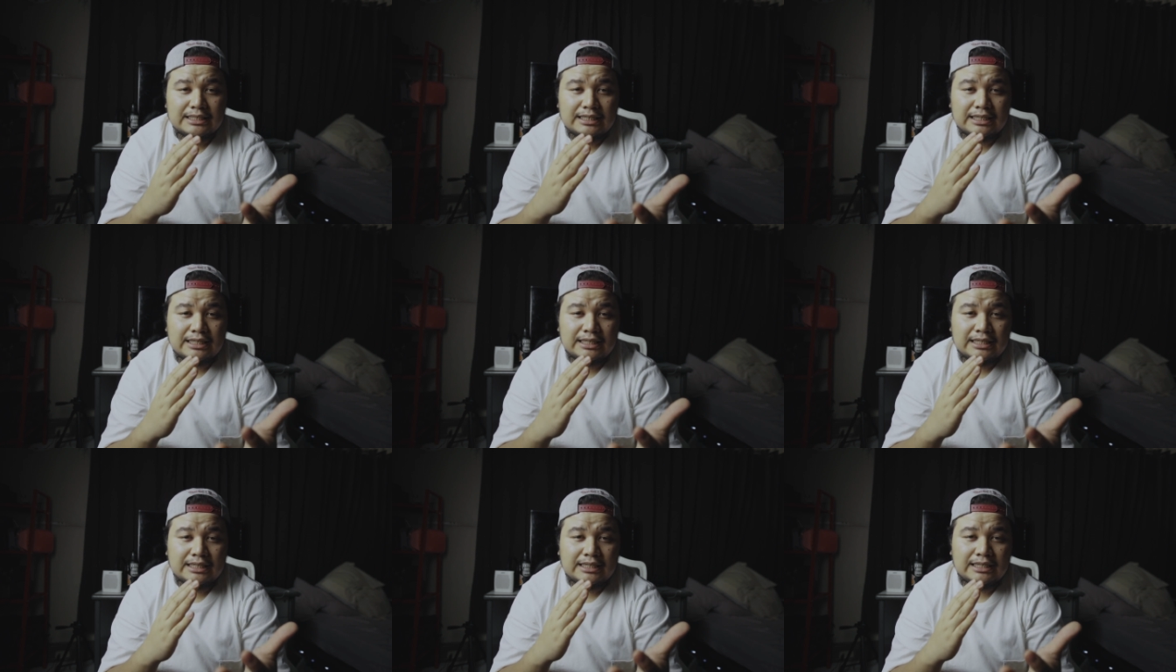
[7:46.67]

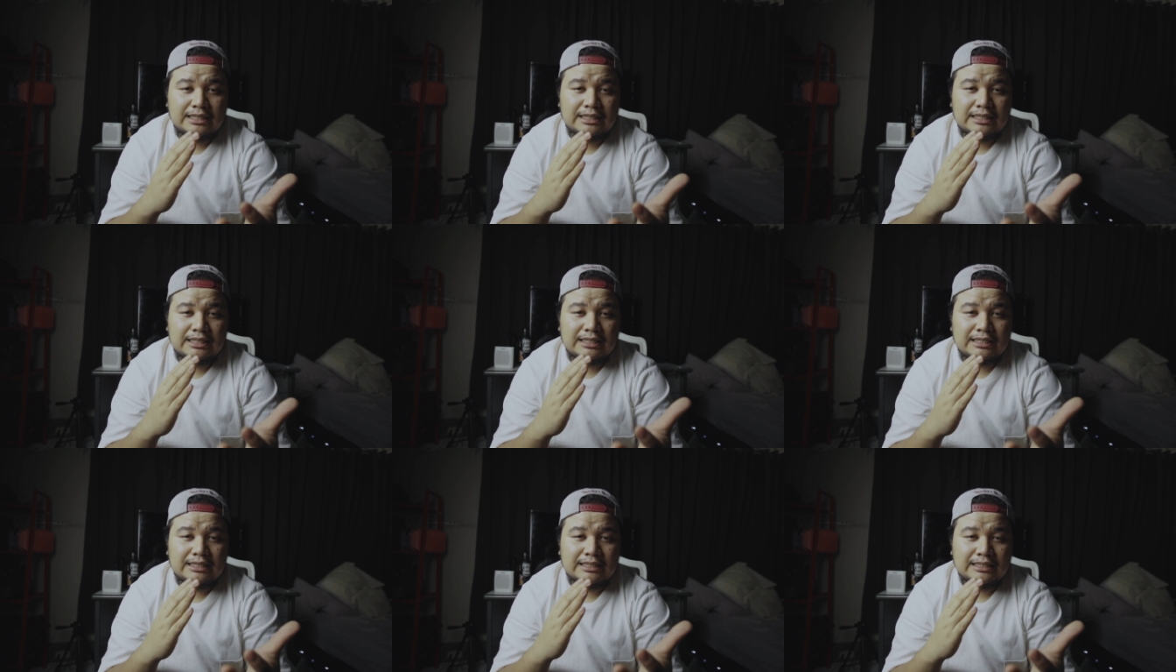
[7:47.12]
Uh,
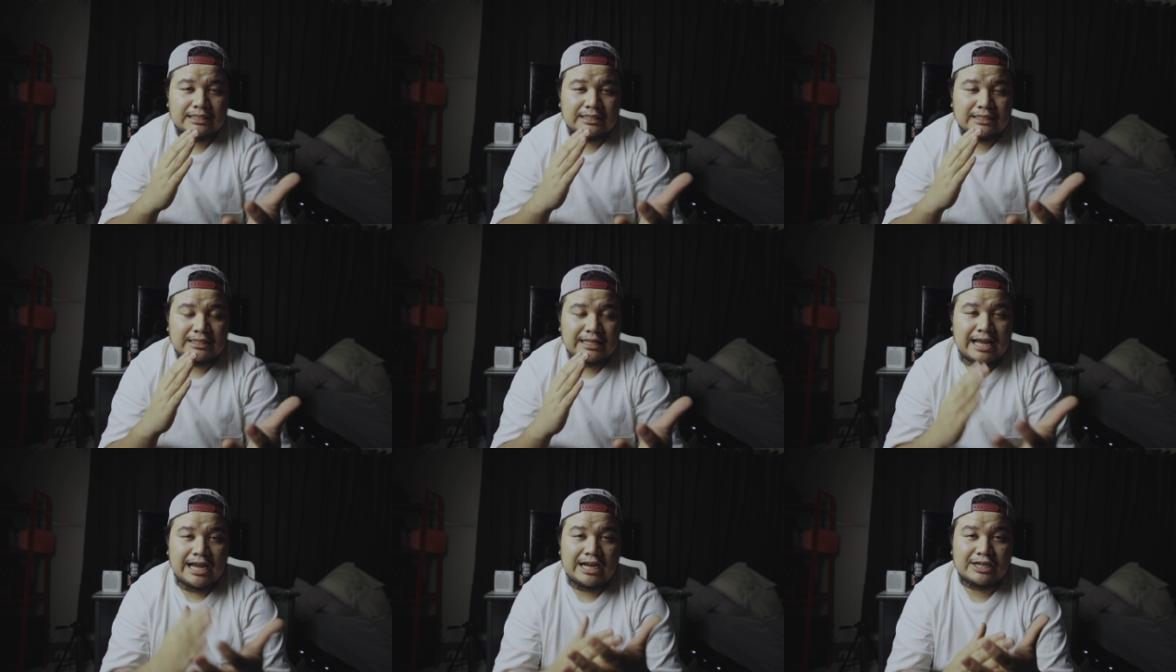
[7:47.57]

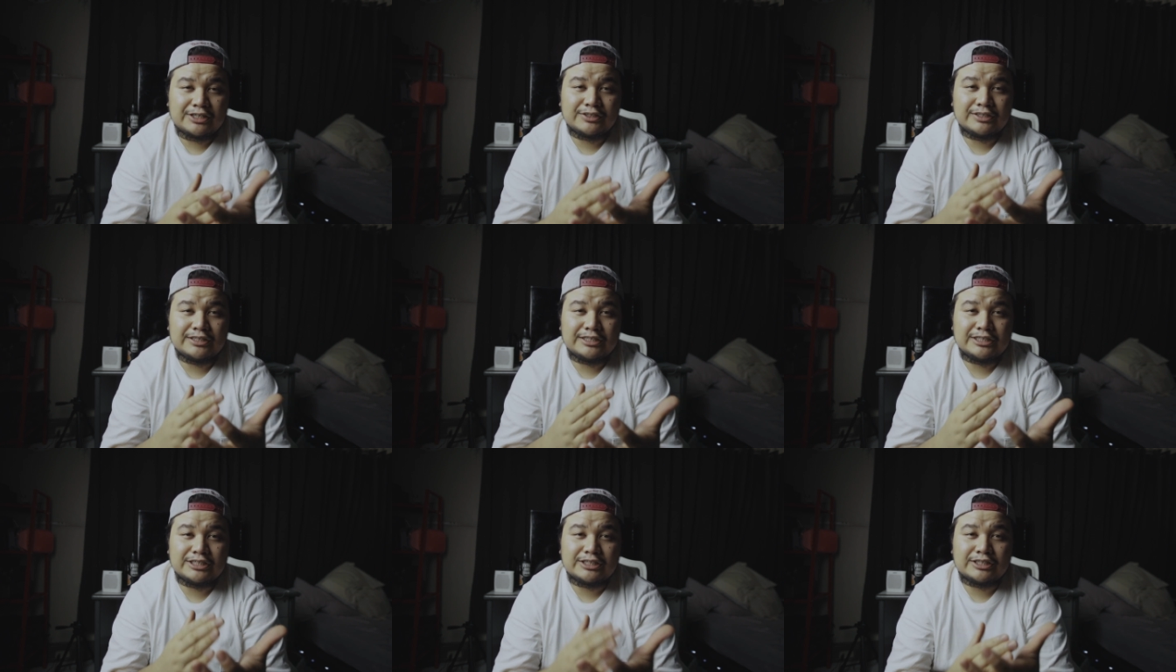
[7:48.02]
it
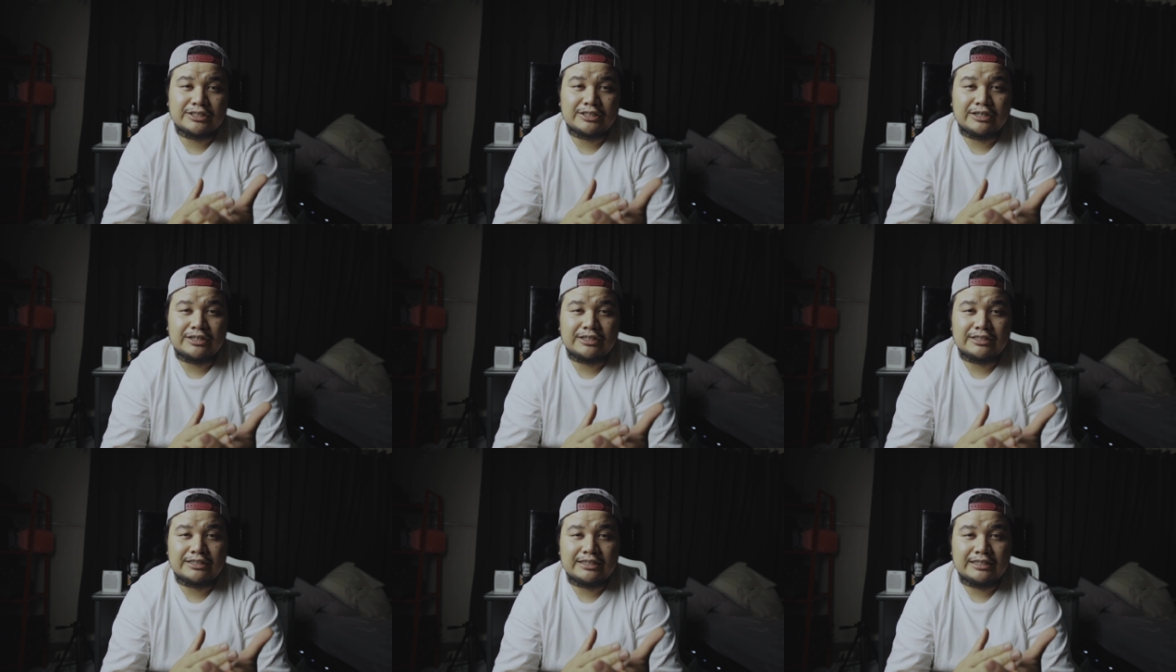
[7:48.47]
actually
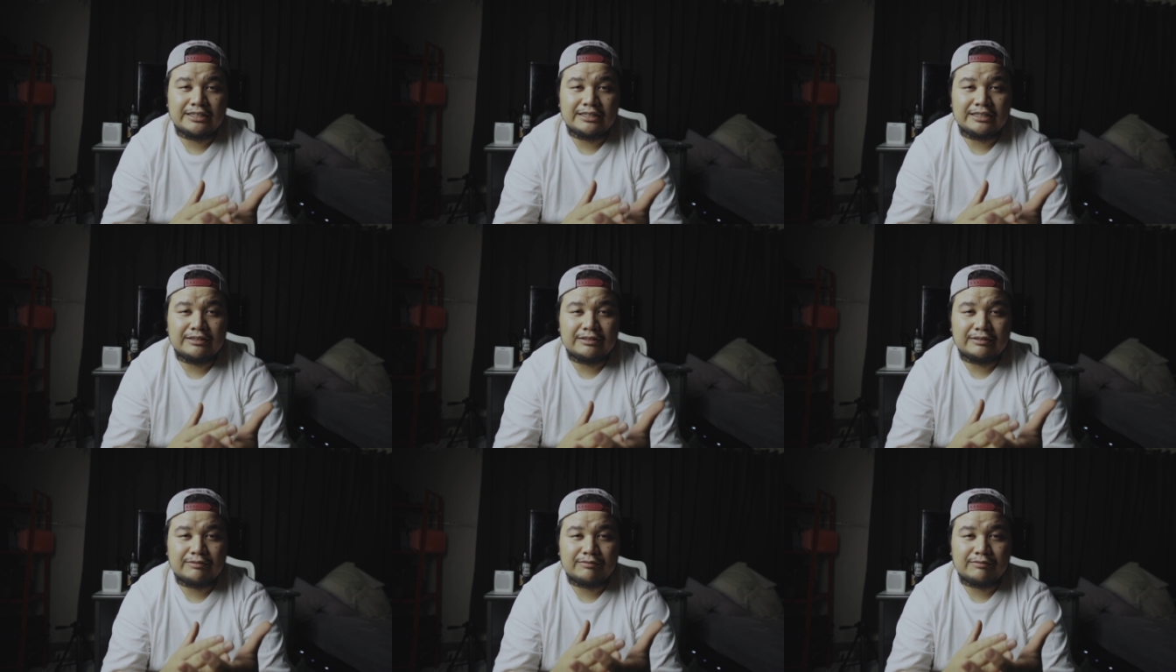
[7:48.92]
started